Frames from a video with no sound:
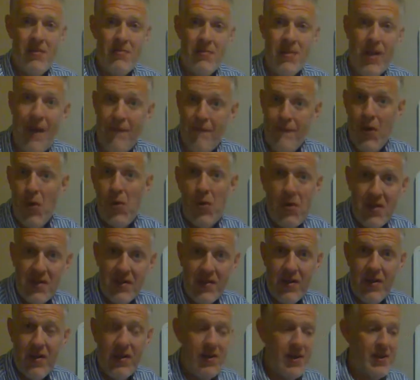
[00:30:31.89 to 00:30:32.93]
And not
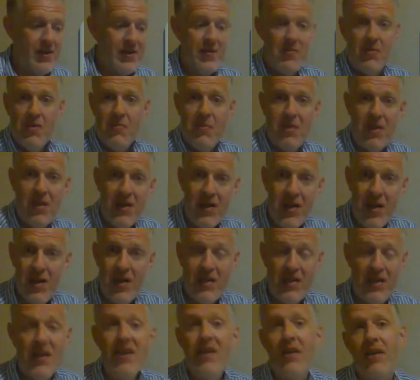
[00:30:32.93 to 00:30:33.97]
focus on it. That seems to be the uh,
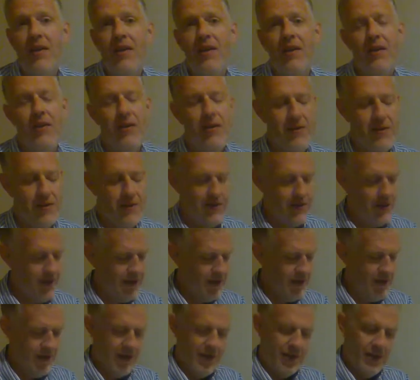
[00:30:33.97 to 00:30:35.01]
idea here.
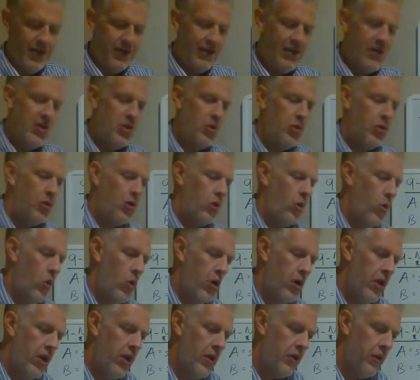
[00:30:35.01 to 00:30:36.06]
It's a little
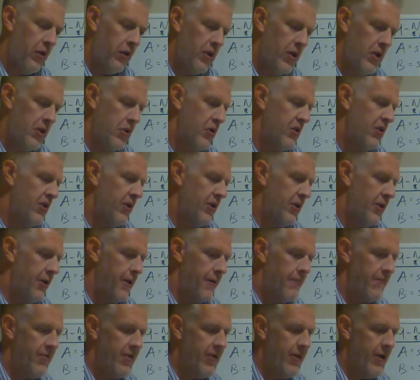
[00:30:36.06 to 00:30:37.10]
quirky, a little interesting.
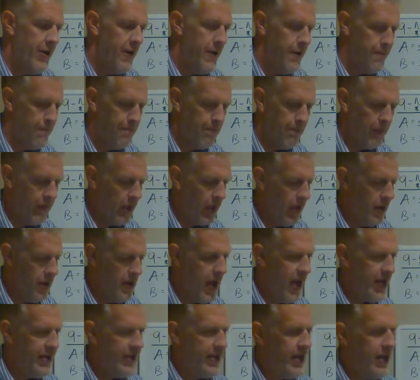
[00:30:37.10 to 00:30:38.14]
So
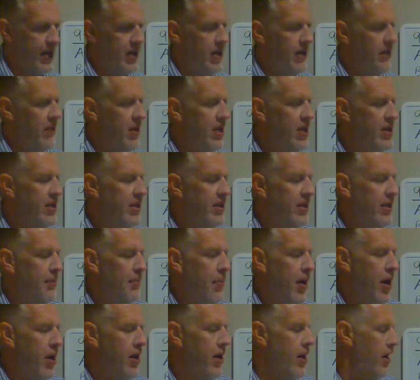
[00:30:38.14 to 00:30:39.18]
that's the idea of the hedonistic
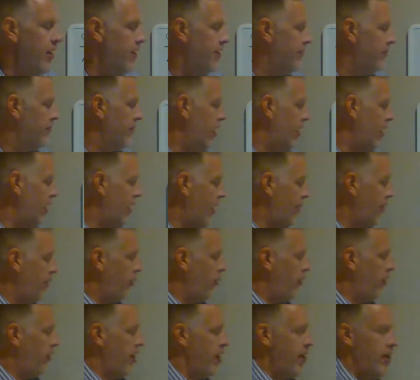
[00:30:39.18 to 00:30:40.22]
paradox. Again, a
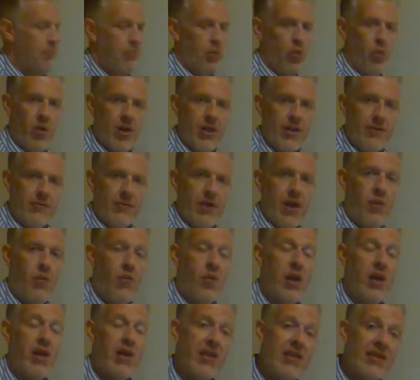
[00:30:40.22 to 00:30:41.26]
couple related points, right?
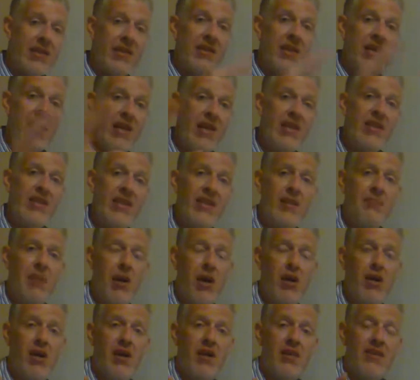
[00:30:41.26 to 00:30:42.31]
What is the hedonistic
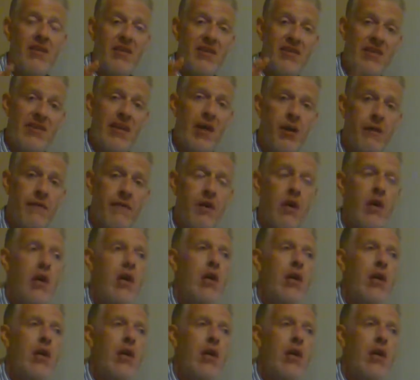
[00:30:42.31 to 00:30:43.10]
paradox itself?